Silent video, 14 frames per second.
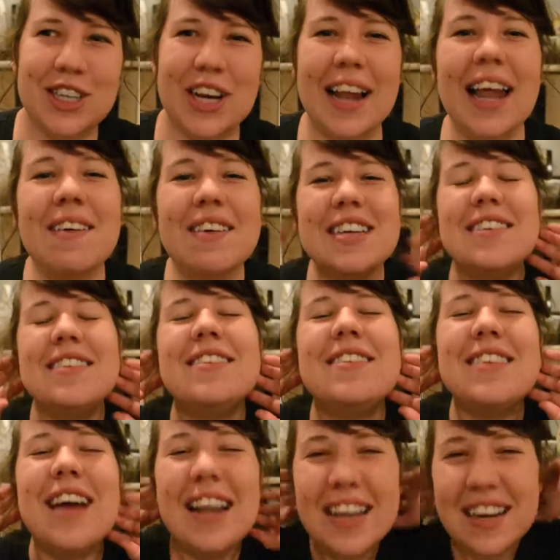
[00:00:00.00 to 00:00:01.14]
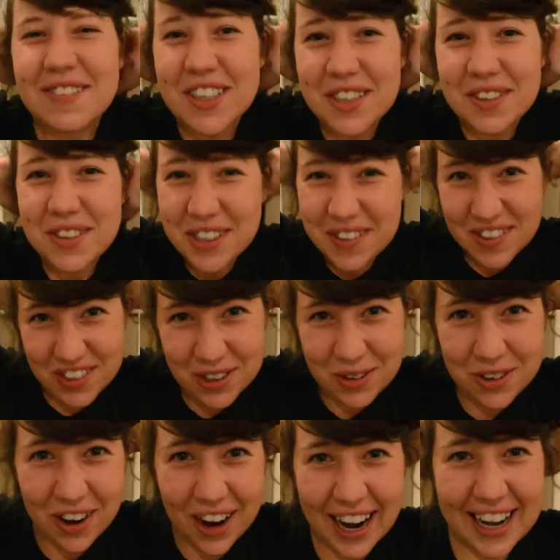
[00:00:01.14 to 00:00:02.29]
and I love it. I love you. You were so
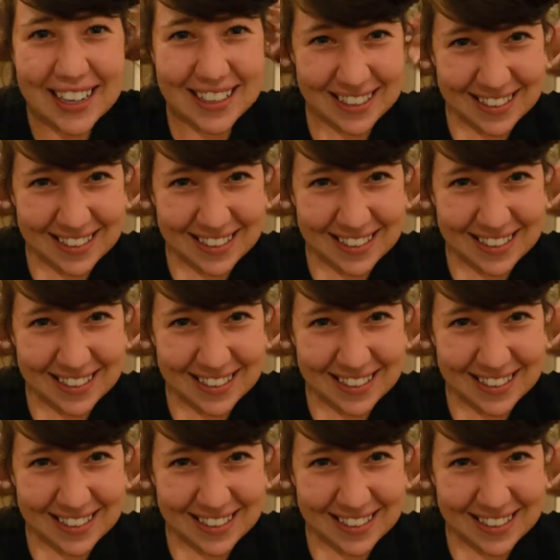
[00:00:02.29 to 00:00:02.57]
great.